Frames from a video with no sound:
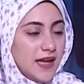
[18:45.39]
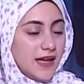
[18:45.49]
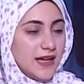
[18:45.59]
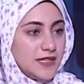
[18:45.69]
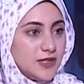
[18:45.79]

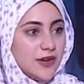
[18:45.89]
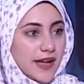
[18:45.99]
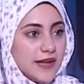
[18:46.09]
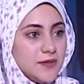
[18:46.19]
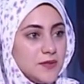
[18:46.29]
It's
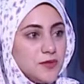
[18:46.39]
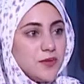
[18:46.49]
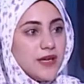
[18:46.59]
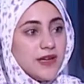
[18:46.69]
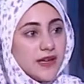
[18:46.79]
connect
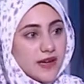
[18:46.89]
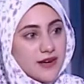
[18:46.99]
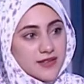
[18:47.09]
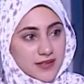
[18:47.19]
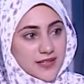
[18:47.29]
between
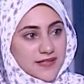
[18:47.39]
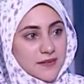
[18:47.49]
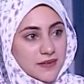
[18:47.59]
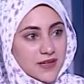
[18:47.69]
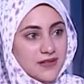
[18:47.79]
Karnak
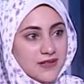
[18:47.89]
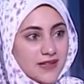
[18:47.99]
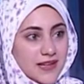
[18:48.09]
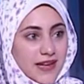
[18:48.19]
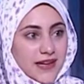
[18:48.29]
Temple
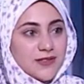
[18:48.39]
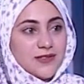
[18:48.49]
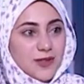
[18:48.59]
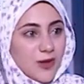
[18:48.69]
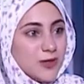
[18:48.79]

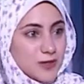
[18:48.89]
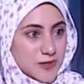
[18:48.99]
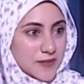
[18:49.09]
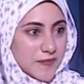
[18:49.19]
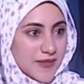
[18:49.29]
and
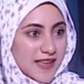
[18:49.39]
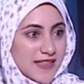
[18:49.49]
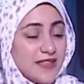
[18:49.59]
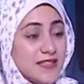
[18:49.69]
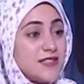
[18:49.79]
Luxor.
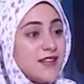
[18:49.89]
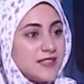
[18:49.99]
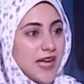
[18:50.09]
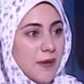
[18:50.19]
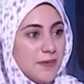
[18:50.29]
This has
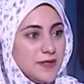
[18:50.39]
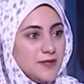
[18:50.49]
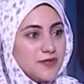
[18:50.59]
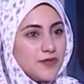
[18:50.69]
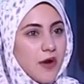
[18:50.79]
not
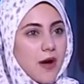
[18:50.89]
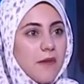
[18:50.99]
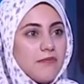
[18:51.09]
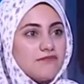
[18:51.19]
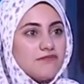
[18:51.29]
happened
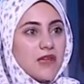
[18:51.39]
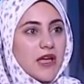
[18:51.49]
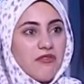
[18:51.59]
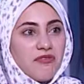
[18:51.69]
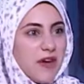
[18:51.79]
from
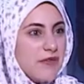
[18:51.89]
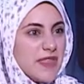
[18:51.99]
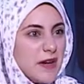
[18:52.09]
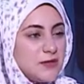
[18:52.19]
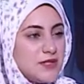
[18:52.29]

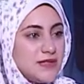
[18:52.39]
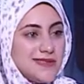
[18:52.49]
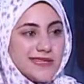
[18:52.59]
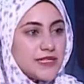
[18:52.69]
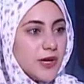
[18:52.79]

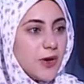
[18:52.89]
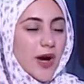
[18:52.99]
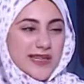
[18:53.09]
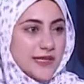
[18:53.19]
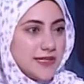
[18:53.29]
5,000 years
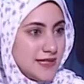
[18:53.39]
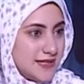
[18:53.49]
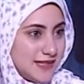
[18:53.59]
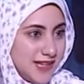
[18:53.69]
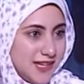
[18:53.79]
ago at
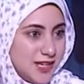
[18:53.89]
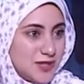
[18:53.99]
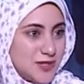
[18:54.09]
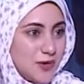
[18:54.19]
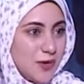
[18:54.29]
least.
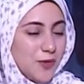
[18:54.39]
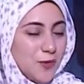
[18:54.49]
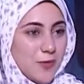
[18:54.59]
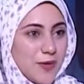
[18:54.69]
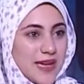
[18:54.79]
So
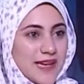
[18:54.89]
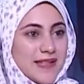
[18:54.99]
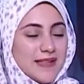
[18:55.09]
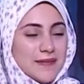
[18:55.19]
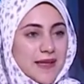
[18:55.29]

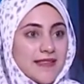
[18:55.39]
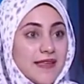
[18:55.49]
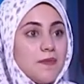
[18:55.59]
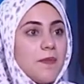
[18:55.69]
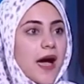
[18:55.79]
we
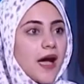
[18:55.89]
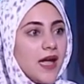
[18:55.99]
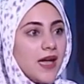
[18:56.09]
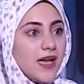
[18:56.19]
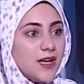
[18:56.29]
dated
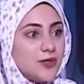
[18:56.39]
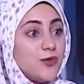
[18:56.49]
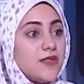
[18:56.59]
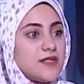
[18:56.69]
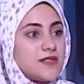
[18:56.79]
back
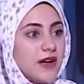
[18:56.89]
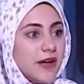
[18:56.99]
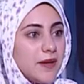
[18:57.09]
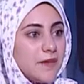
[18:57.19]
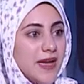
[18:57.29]
to this
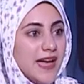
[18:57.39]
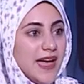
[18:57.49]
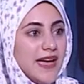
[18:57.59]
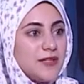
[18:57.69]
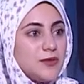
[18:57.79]
time,
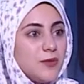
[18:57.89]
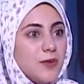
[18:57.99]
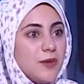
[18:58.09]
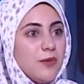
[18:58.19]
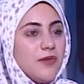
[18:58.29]
and
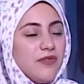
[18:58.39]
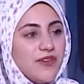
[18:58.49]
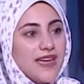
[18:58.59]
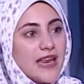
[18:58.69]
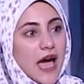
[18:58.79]
we will
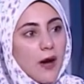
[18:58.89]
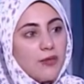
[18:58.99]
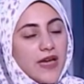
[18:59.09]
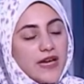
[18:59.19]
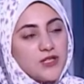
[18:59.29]
feel how
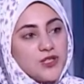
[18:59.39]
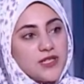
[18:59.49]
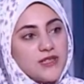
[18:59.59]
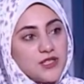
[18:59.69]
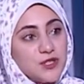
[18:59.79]
the
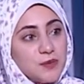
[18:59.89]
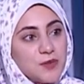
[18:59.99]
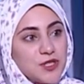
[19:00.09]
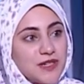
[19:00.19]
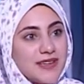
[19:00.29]
ancient
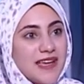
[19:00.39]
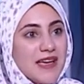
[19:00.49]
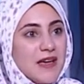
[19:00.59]
Egyptian